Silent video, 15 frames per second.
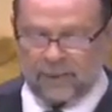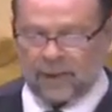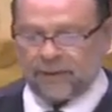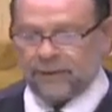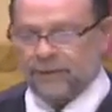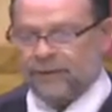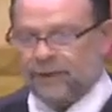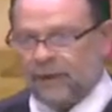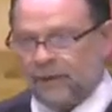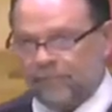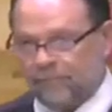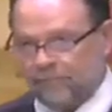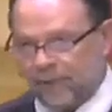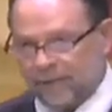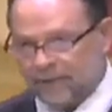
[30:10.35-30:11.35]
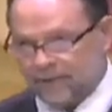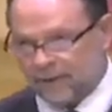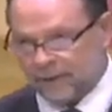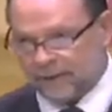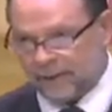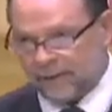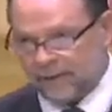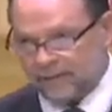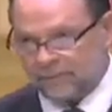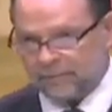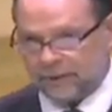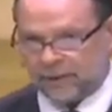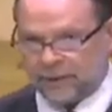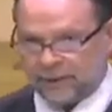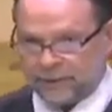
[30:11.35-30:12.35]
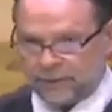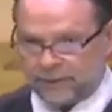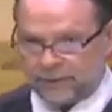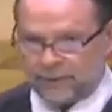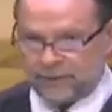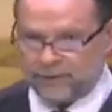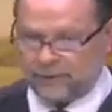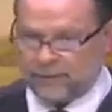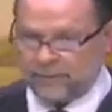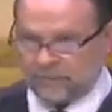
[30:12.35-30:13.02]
about yourself mentally, because you're